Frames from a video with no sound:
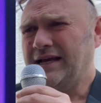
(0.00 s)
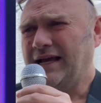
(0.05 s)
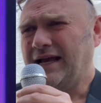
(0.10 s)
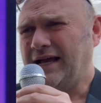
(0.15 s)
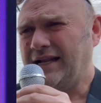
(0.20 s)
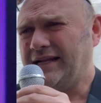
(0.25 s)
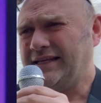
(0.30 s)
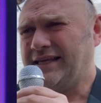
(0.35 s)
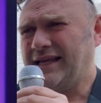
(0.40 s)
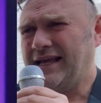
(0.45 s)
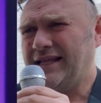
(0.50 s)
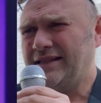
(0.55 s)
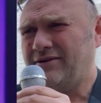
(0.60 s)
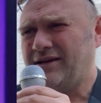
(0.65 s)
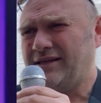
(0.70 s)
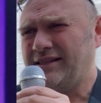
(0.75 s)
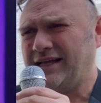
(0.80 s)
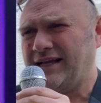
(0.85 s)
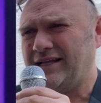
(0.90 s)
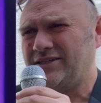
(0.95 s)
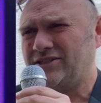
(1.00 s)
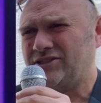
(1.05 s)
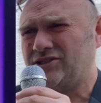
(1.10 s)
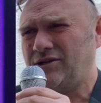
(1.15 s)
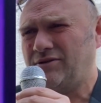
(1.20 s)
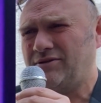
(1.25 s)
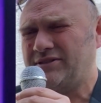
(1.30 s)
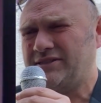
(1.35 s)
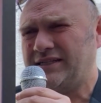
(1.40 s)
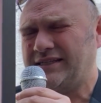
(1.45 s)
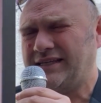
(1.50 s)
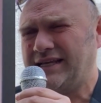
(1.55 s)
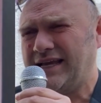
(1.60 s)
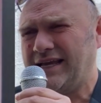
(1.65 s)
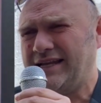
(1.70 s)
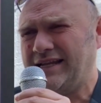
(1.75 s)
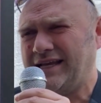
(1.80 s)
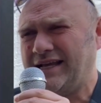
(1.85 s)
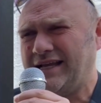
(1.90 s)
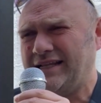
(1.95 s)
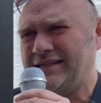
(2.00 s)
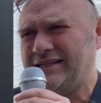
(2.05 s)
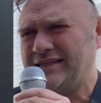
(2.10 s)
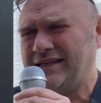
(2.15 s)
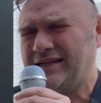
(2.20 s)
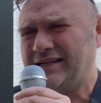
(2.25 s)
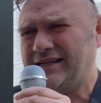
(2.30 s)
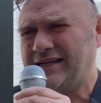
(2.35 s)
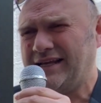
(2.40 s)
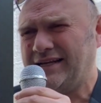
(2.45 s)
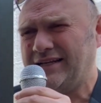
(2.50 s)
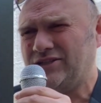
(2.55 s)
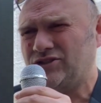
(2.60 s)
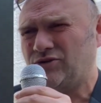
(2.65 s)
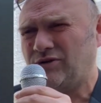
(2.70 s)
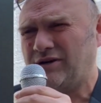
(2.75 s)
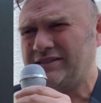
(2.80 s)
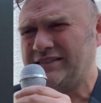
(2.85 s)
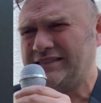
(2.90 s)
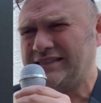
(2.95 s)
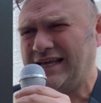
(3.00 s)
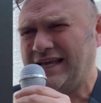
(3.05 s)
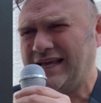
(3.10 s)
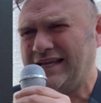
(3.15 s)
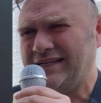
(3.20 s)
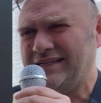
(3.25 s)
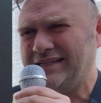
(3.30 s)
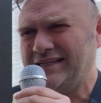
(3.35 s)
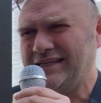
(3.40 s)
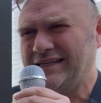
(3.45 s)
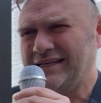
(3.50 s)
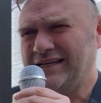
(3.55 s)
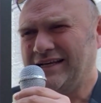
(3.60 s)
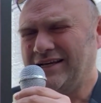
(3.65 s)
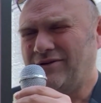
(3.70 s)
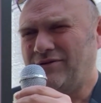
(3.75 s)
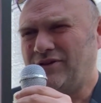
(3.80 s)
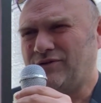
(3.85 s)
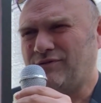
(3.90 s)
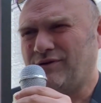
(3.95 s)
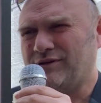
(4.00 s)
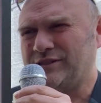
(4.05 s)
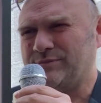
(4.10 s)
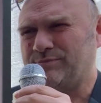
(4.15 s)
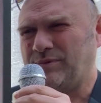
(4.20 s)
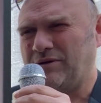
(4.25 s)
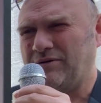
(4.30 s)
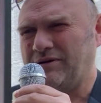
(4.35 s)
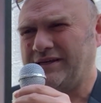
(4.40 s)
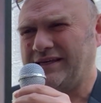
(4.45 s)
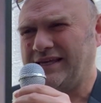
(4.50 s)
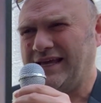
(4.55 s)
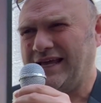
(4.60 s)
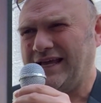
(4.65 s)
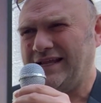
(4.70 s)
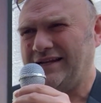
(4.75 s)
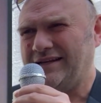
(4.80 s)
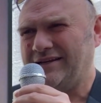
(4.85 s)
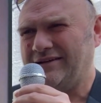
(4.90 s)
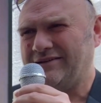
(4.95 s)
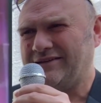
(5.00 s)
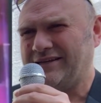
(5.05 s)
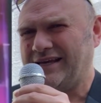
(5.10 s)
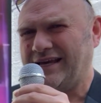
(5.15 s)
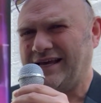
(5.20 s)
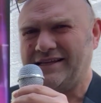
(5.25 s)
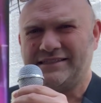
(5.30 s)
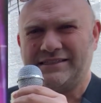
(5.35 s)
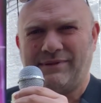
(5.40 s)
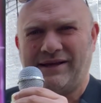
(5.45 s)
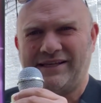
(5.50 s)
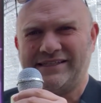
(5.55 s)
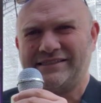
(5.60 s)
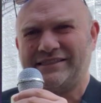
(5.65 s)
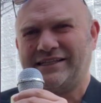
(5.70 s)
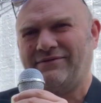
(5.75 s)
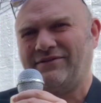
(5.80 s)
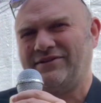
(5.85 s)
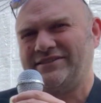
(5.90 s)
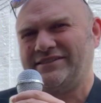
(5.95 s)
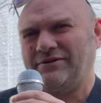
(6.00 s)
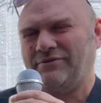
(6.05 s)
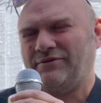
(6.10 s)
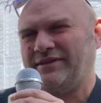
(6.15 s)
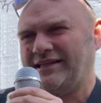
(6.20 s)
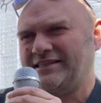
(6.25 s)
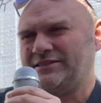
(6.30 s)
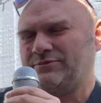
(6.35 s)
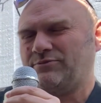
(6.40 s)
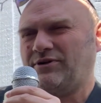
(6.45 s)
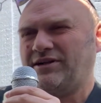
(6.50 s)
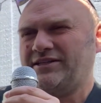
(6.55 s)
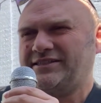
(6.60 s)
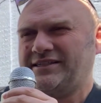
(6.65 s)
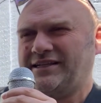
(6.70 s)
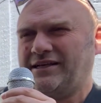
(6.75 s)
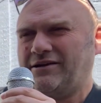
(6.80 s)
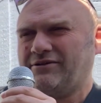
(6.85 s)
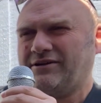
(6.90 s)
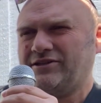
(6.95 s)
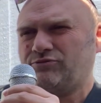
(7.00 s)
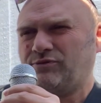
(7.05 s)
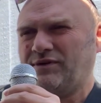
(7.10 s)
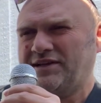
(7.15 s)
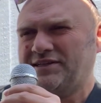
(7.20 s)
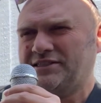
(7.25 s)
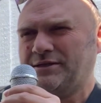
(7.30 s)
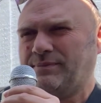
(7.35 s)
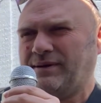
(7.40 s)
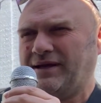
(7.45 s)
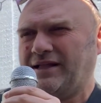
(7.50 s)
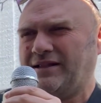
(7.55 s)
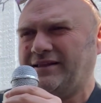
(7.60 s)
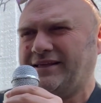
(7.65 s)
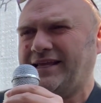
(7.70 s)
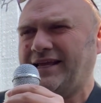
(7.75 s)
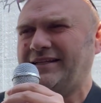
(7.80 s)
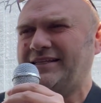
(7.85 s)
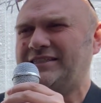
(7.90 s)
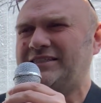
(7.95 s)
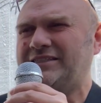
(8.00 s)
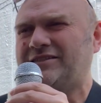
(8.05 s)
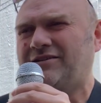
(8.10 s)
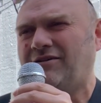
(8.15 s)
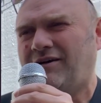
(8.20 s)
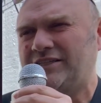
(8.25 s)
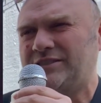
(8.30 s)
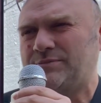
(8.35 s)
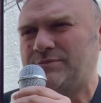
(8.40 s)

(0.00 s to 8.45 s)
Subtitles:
and again, look at that. Shoots it again, and yet again he tries again. The crossbow again. Okay, it's amazing stuff, isn't it? With Hans Moretti and how it goes. Rings the bell again. This guy's